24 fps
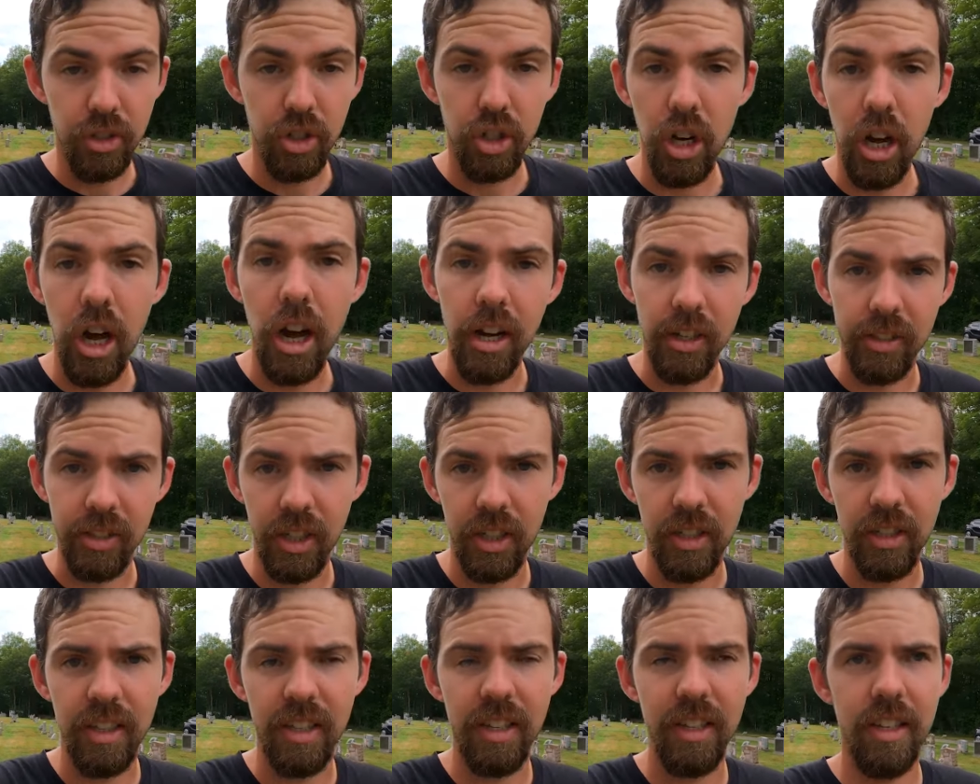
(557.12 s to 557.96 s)

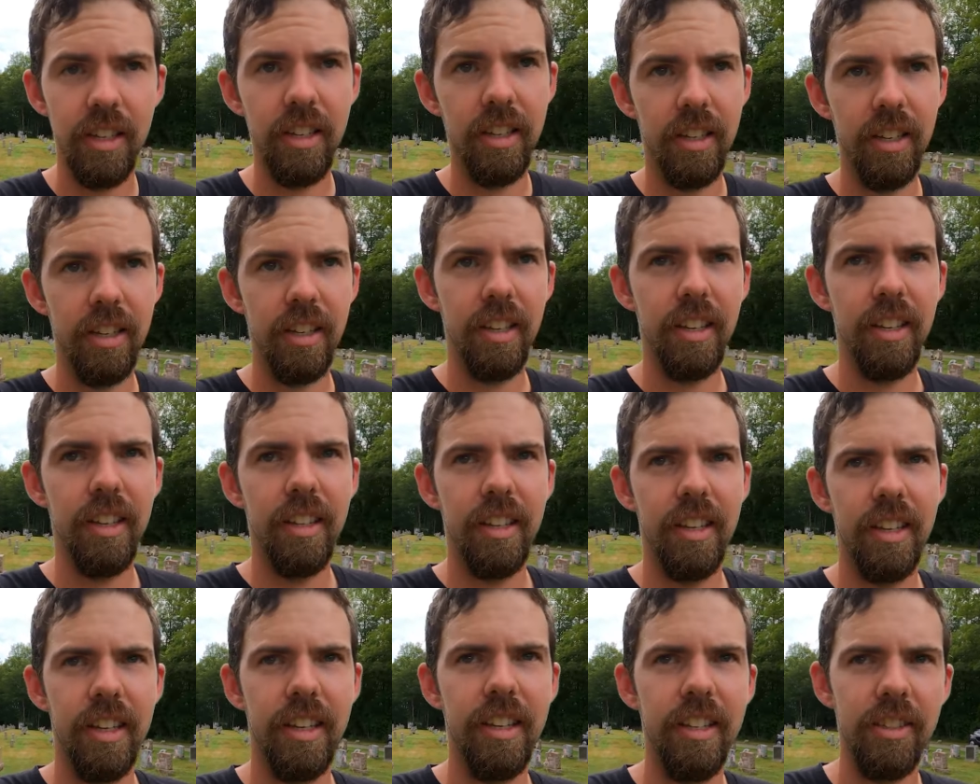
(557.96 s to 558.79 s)
shocked
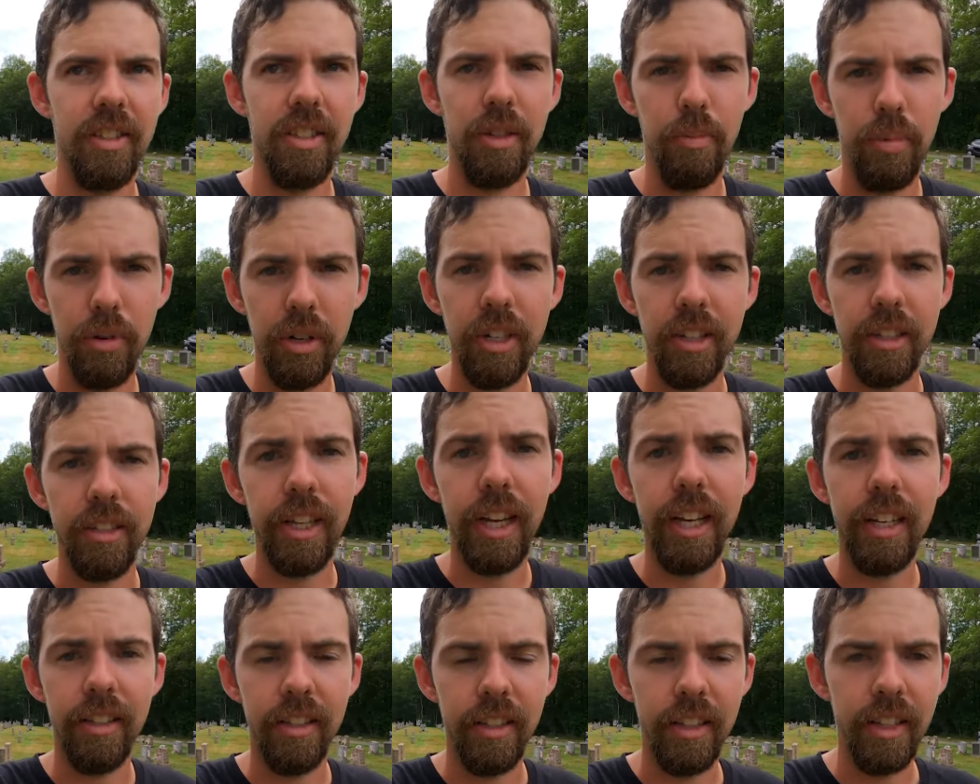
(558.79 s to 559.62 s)
to put it
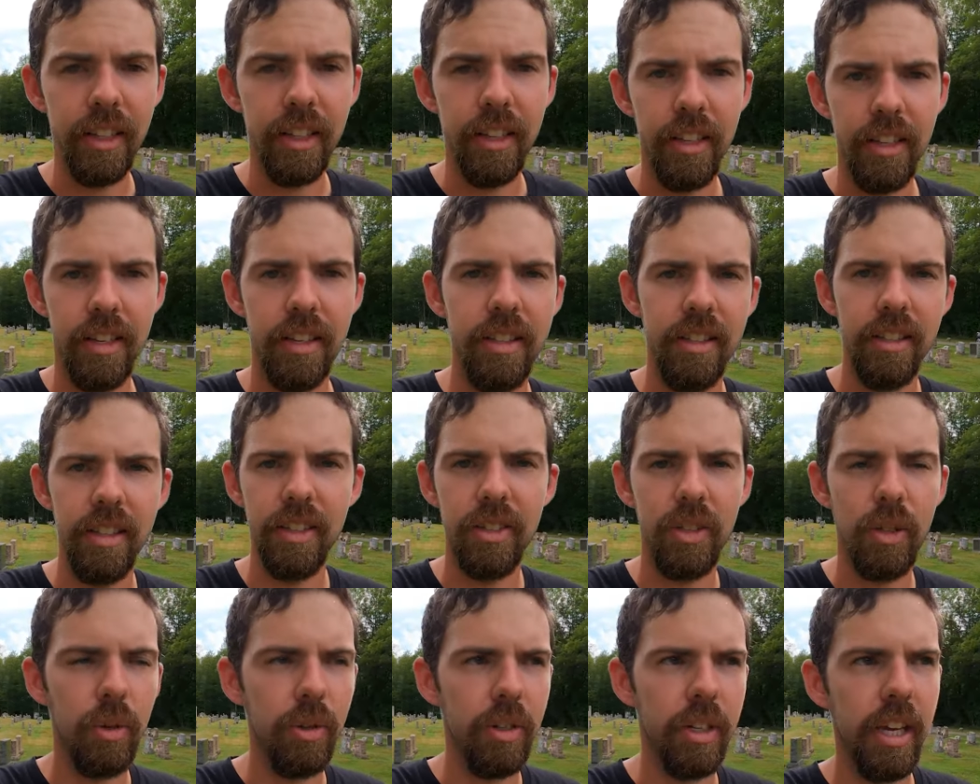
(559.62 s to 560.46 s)
lightly.
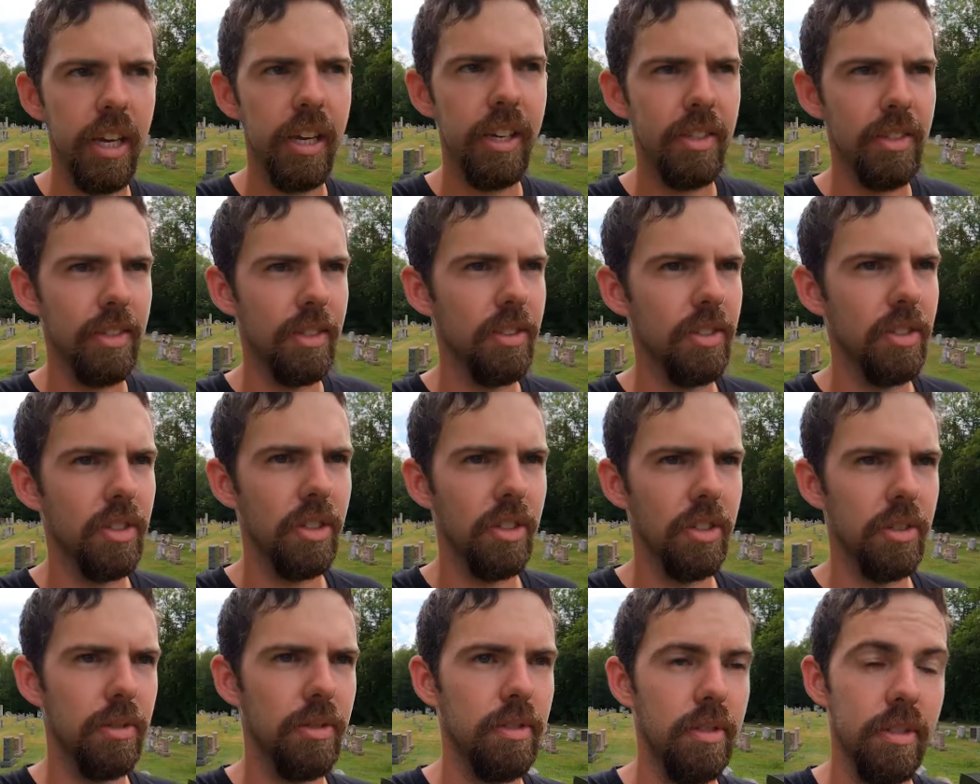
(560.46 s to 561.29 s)
This whole case is
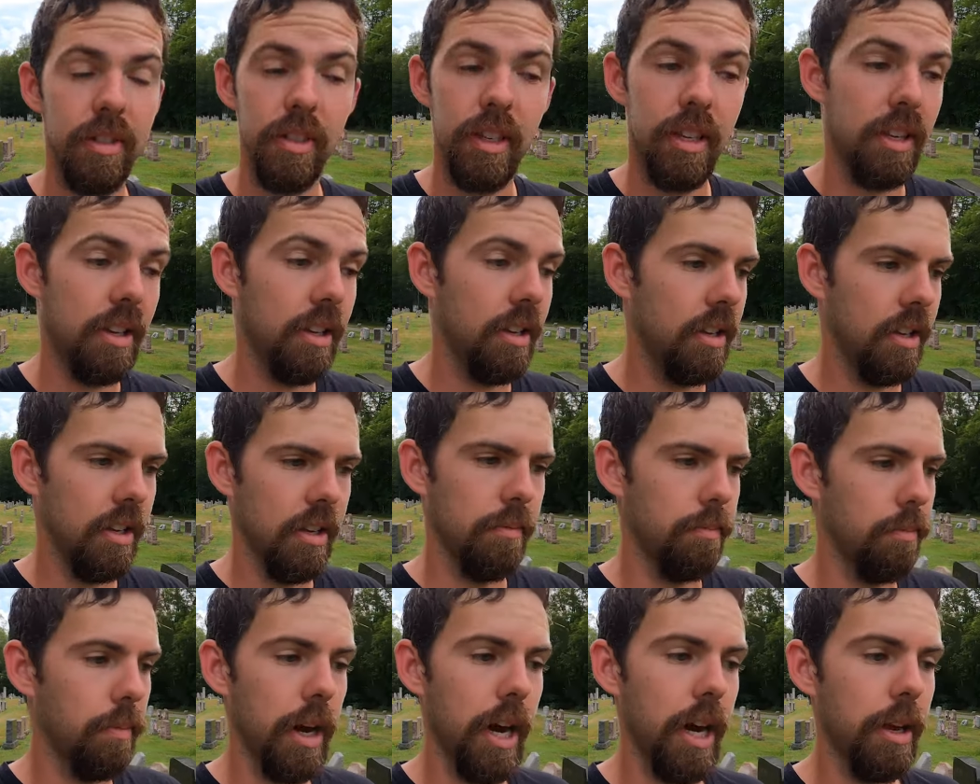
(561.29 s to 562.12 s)
just
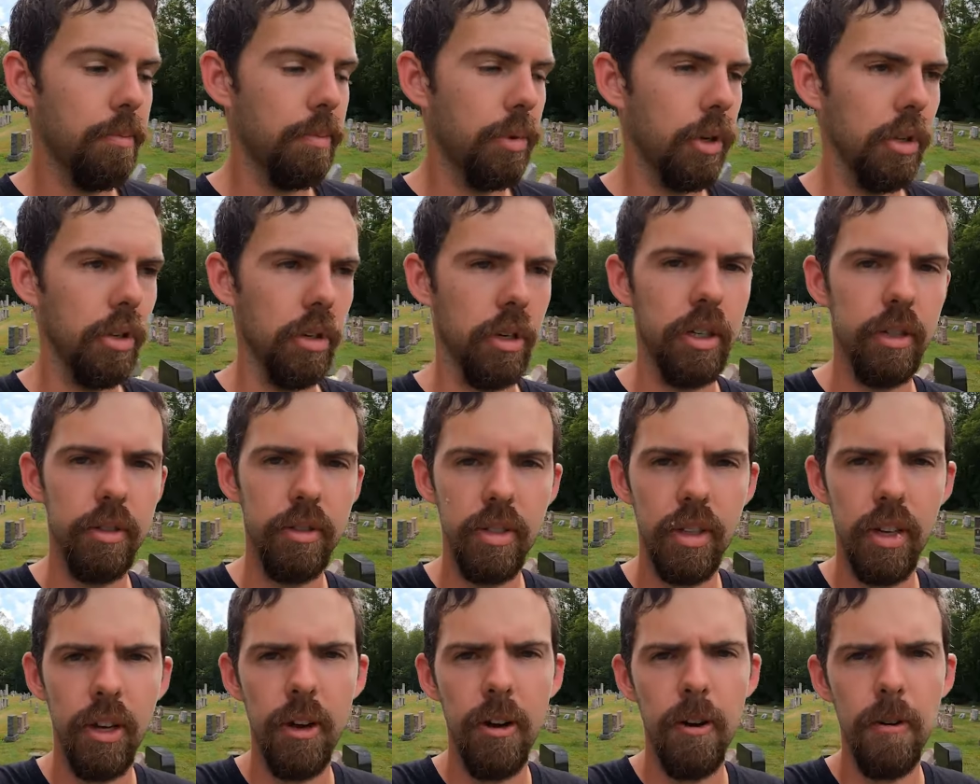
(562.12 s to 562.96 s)
mind
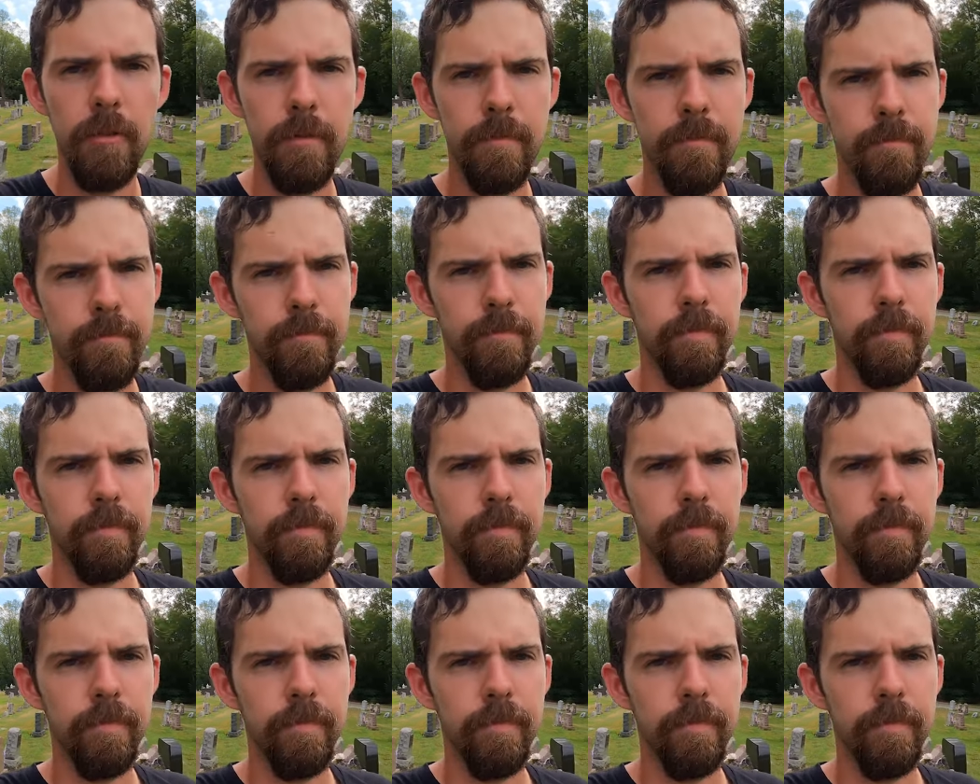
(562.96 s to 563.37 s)
blowing. So